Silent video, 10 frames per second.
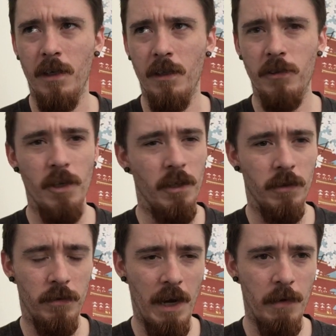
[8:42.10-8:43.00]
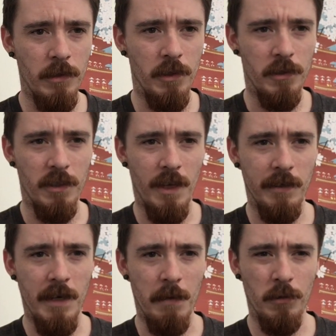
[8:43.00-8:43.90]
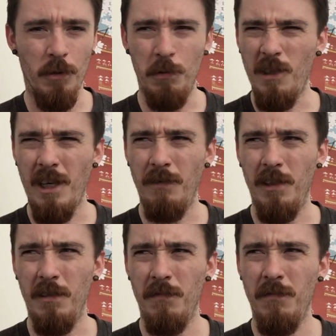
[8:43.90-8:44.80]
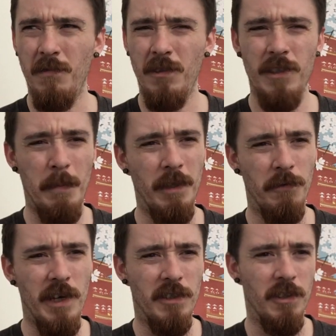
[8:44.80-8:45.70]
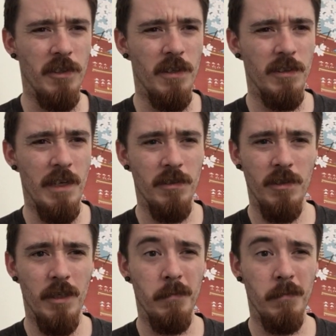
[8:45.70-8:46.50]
certain characters in that game. So it was kind of a slap in the face in a certain sense,